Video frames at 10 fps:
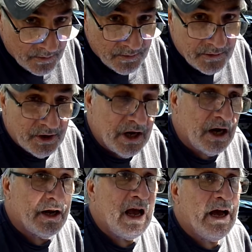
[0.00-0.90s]
you're not
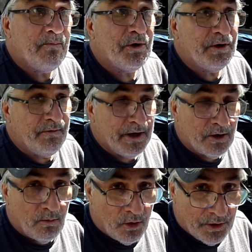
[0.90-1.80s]
going to have them on your
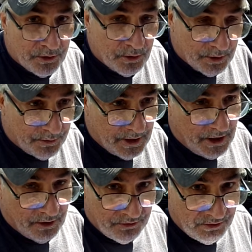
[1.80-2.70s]
vehicle more than 2 or 3
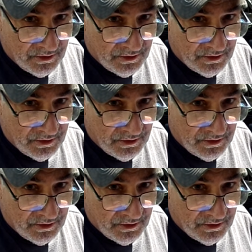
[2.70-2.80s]
years.